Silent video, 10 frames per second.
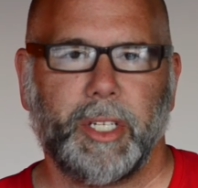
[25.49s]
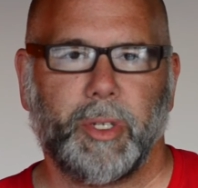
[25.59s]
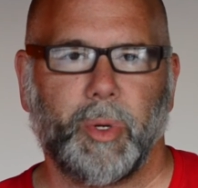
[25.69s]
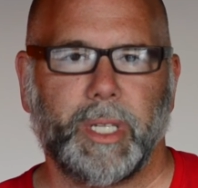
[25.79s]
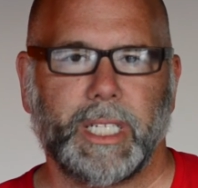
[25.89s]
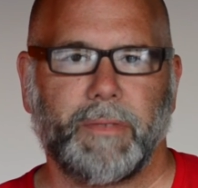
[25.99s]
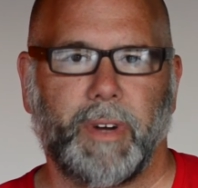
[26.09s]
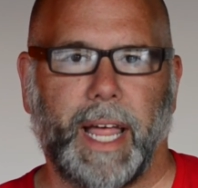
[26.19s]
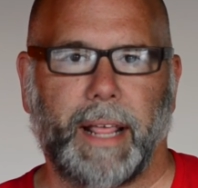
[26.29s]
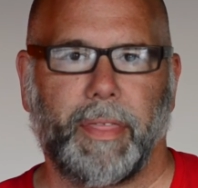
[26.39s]
doing this
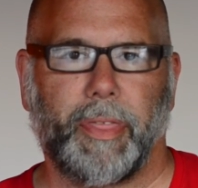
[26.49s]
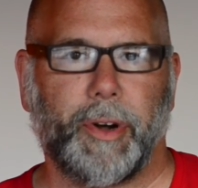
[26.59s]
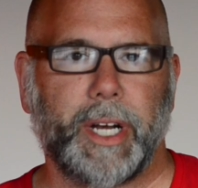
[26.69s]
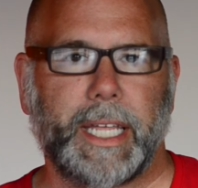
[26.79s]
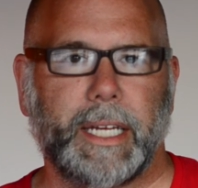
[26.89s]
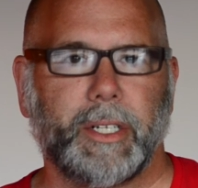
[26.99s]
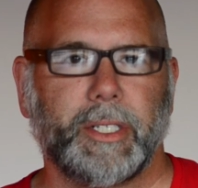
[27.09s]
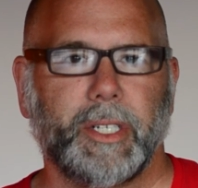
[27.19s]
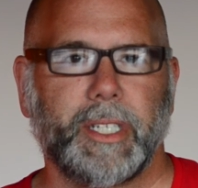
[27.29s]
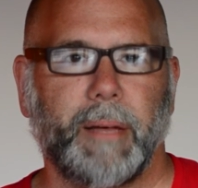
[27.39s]
for like 30
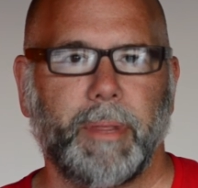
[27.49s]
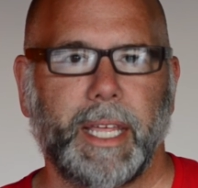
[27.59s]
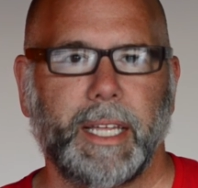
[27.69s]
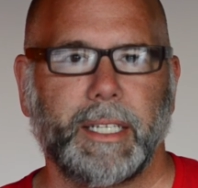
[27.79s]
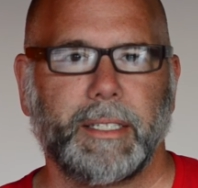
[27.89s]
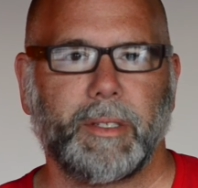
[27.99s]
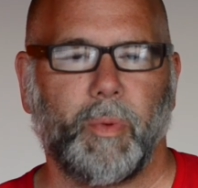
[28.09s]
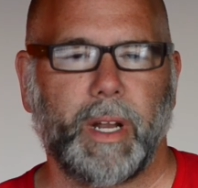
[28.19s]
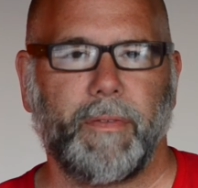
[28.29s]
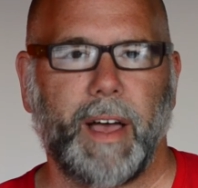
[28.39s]
years or something,
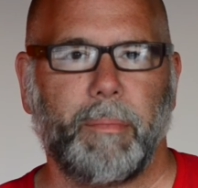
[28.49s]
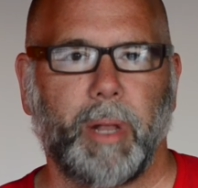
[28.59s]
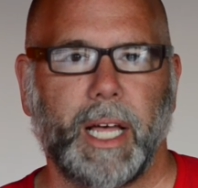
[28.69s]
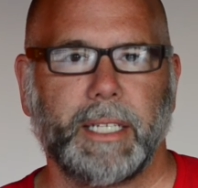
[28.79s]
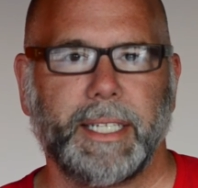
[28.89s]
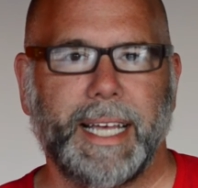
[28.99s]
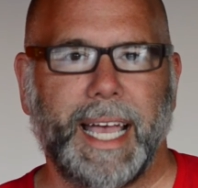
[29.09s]
25 plus,